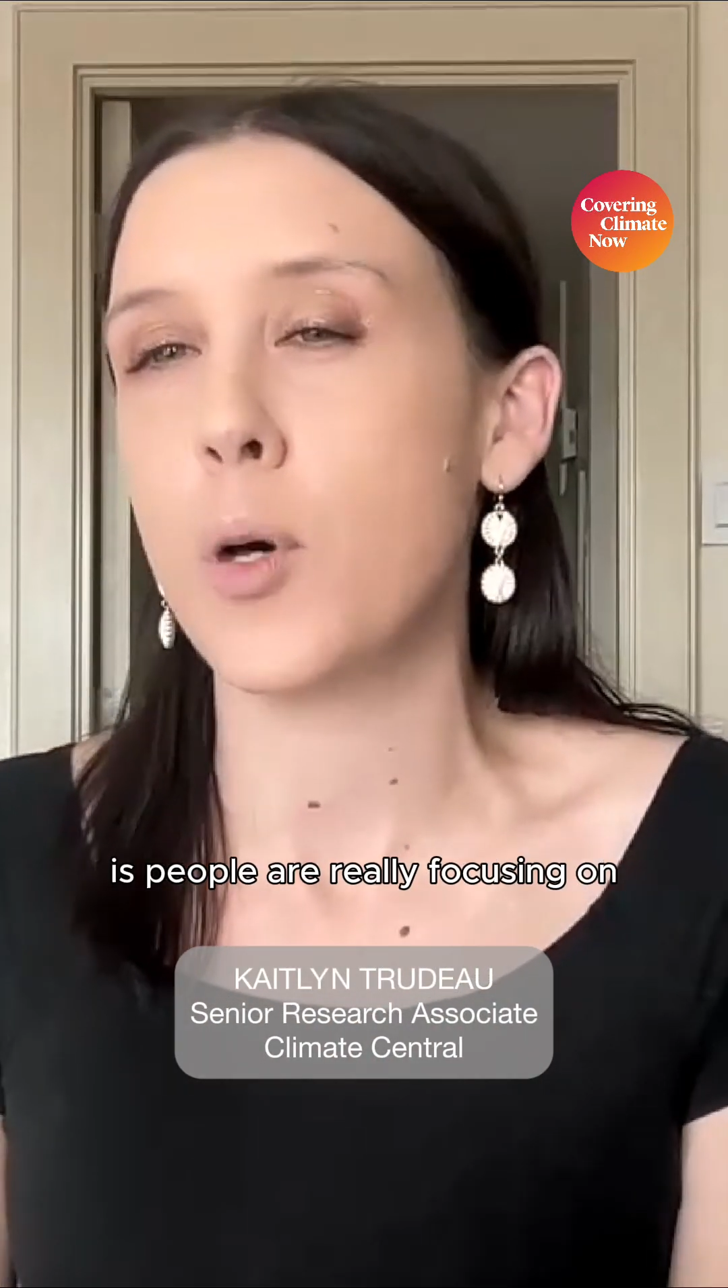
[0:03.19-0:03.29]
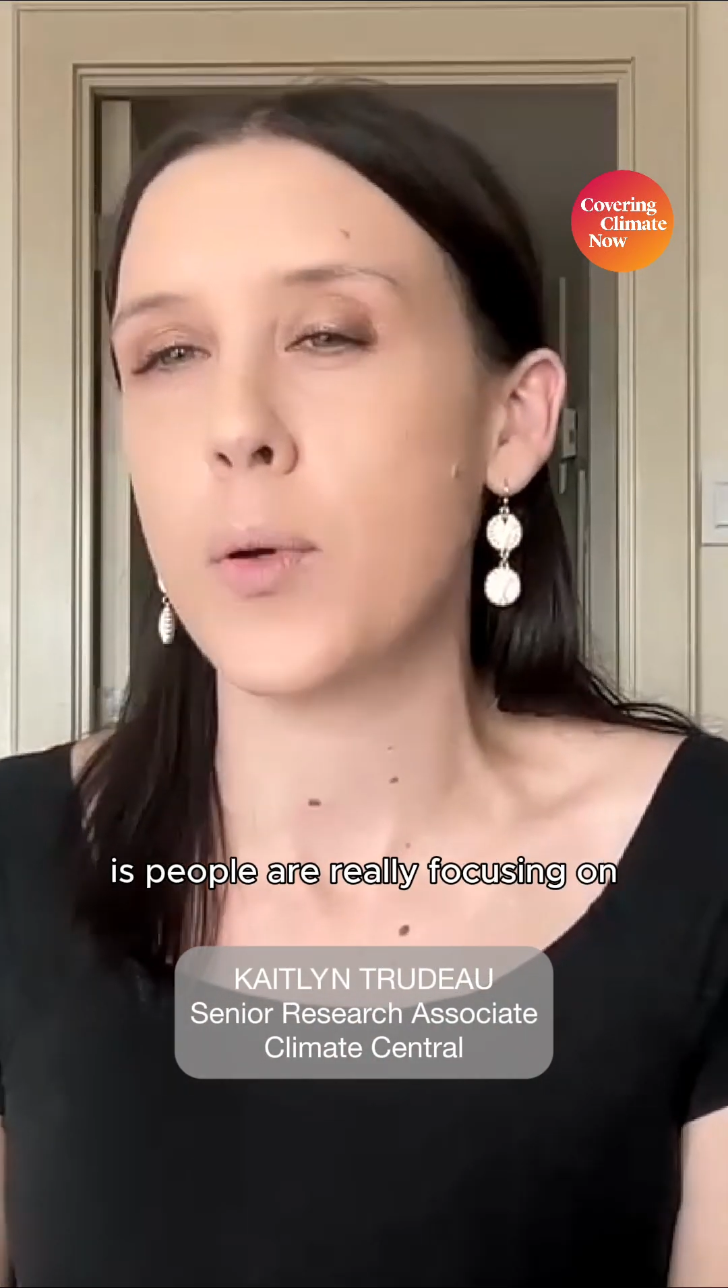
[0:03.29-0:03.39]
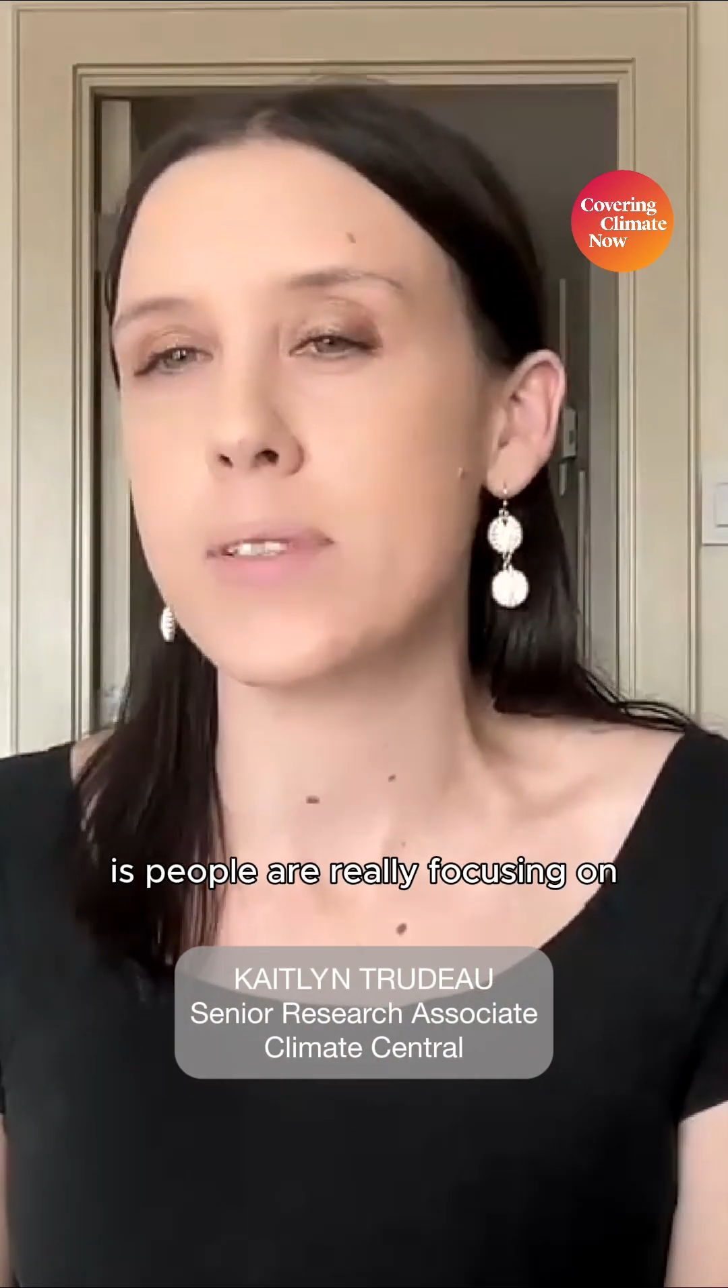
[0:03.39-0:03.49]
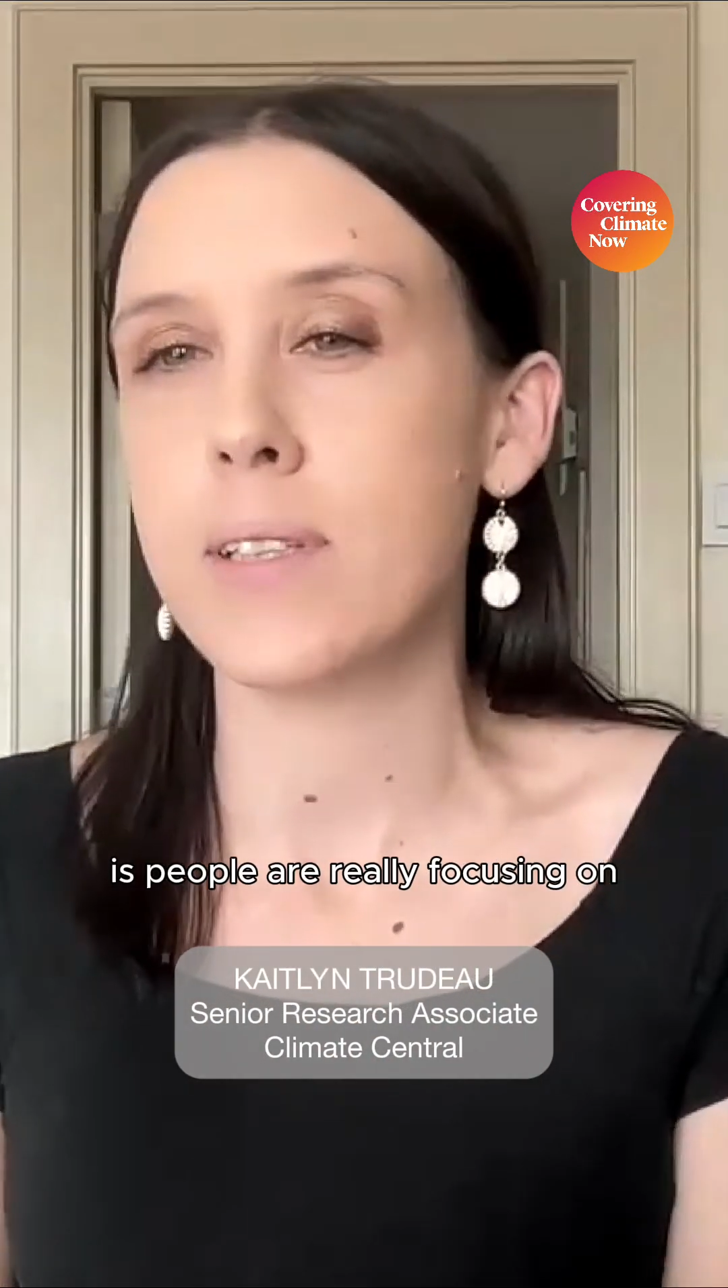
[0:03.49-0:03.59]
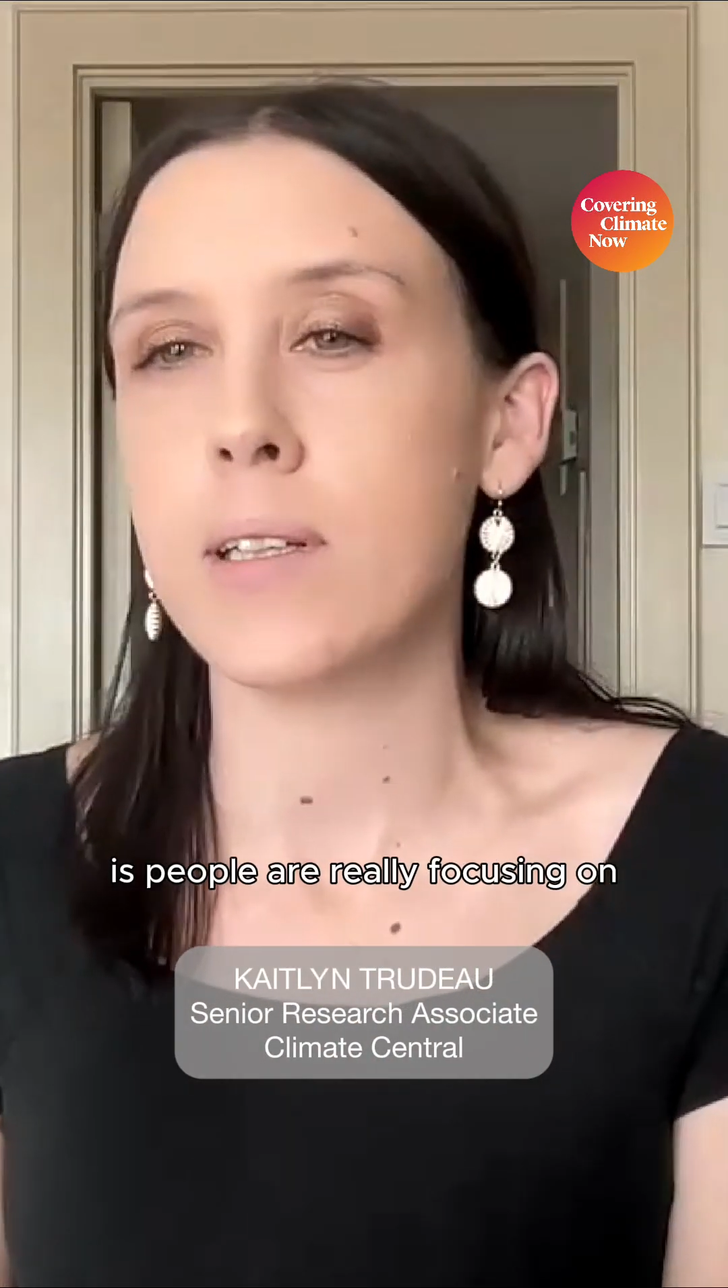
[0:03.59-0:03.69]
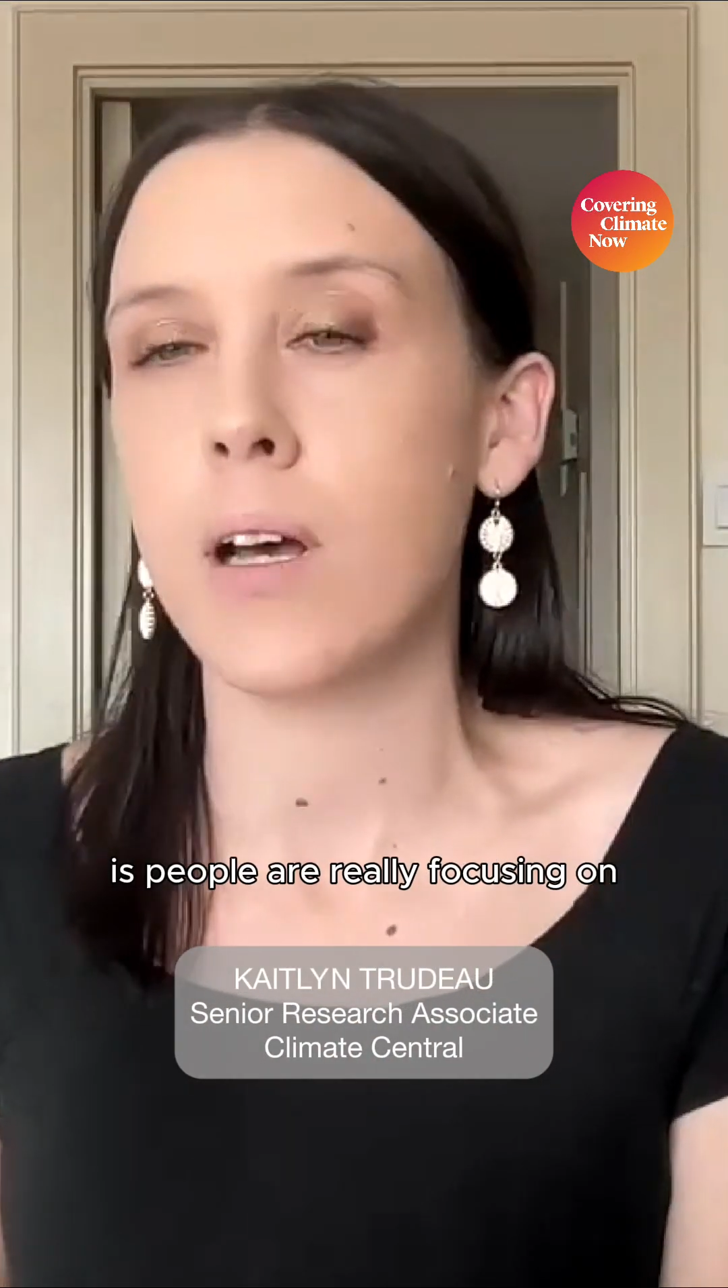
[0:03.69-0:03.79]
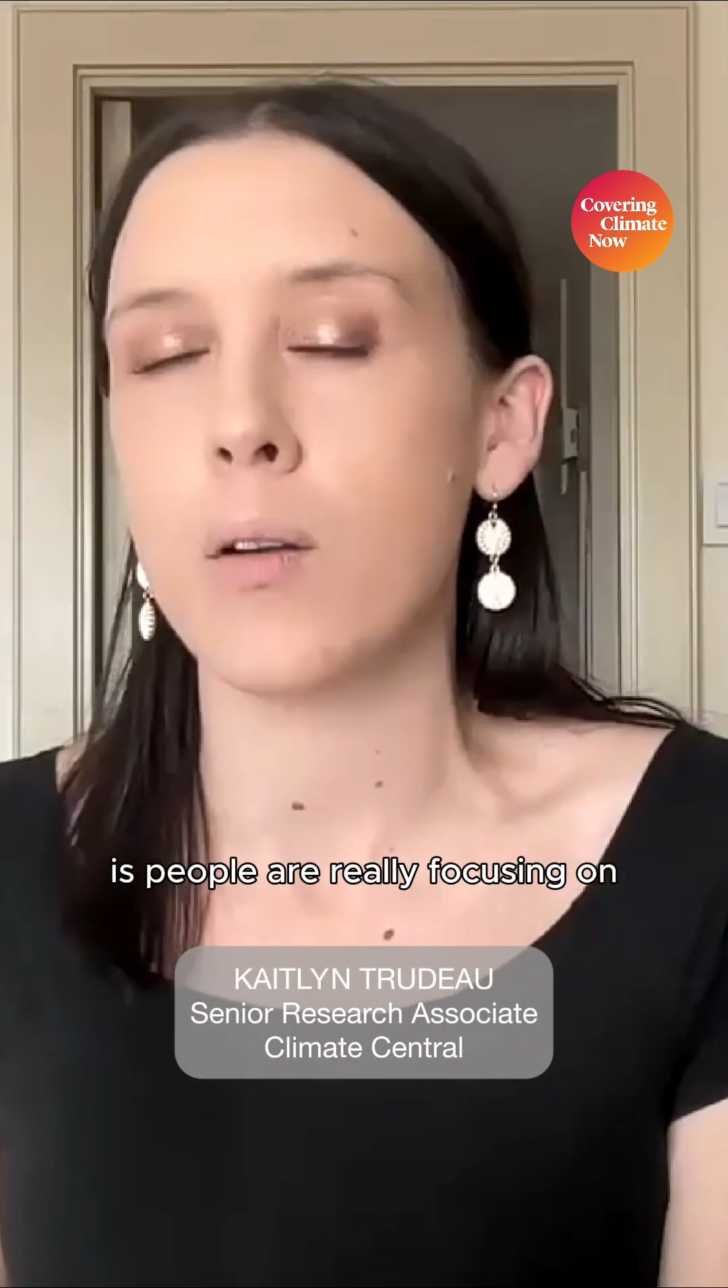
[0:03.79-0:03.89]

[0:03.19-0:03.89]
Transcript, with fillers: focusing